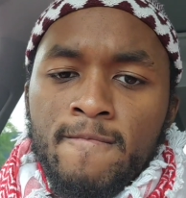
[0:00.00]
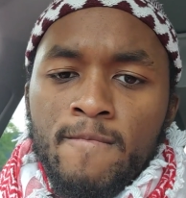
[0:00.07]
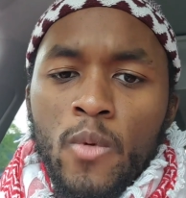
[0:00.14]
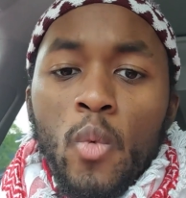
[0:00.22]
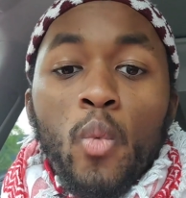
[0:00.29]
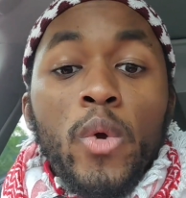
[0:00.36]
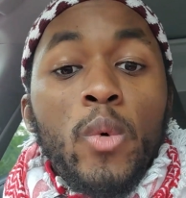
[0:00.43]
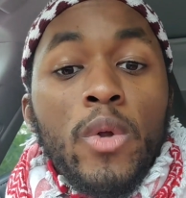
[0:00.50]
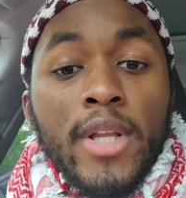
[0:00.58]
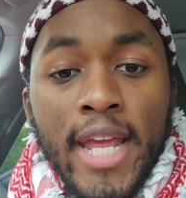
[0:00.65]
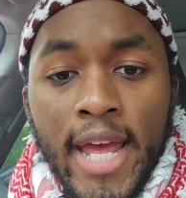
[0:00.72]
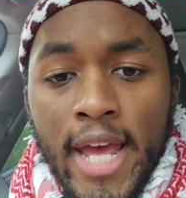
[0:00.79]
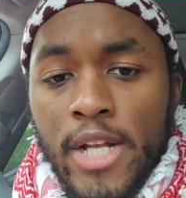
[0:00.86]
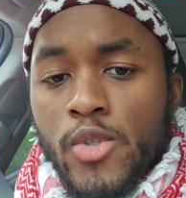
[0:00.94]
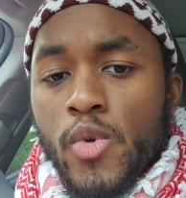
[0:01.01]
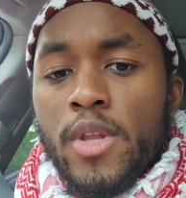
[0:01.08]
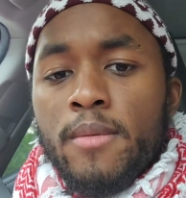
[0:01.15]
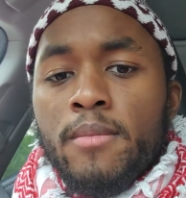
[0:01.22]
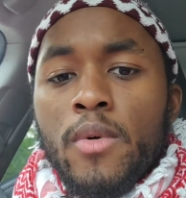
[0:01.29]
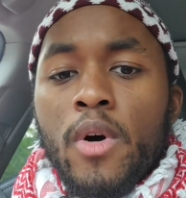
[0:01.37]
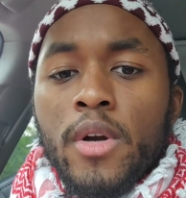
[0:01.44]
We will cancel them
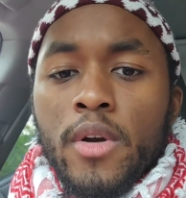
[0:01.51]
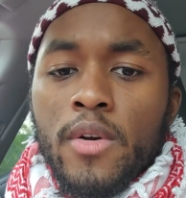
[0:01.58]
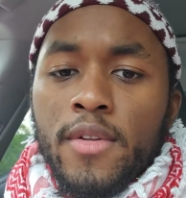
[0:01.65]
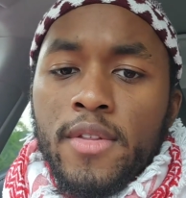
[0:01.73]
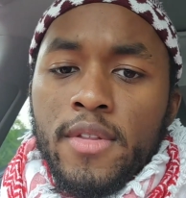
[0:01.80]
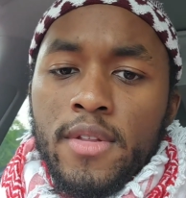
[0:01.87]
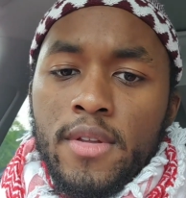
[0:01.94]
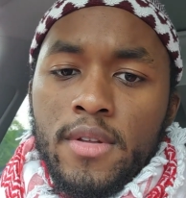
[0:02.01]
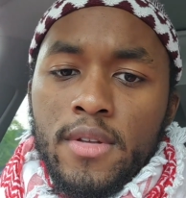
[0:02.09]
on earth.